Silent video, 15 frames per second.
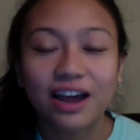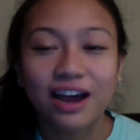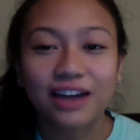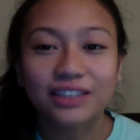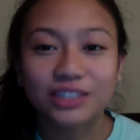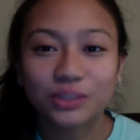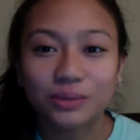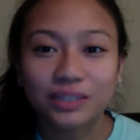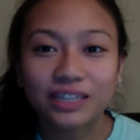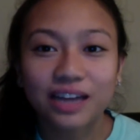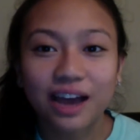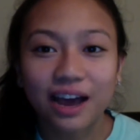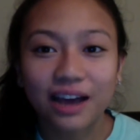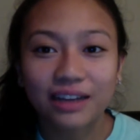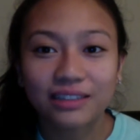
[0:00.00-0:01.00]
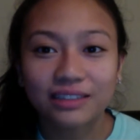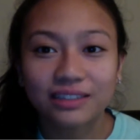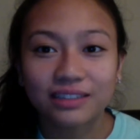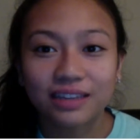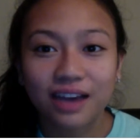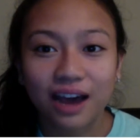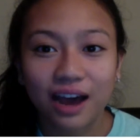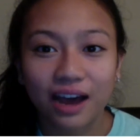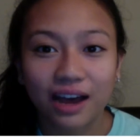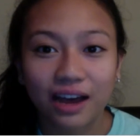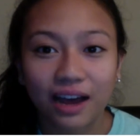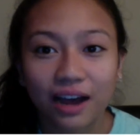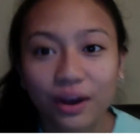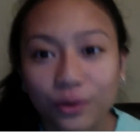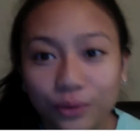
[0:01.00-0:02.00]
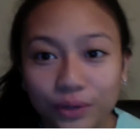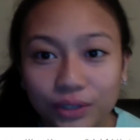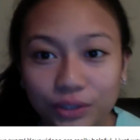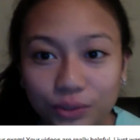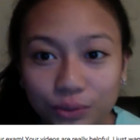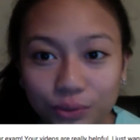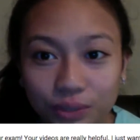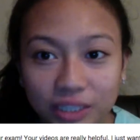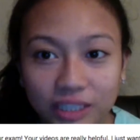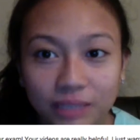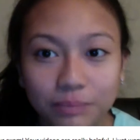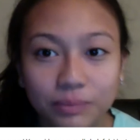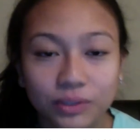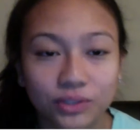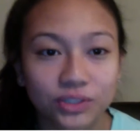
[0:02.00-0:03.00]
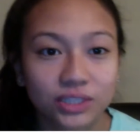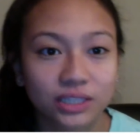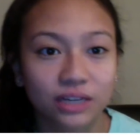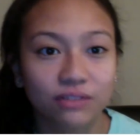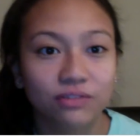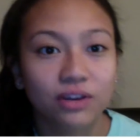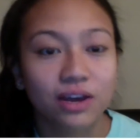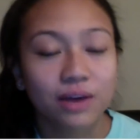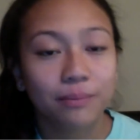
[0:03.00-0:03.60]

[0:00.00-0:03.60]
I just wanted to ask how you keep yourself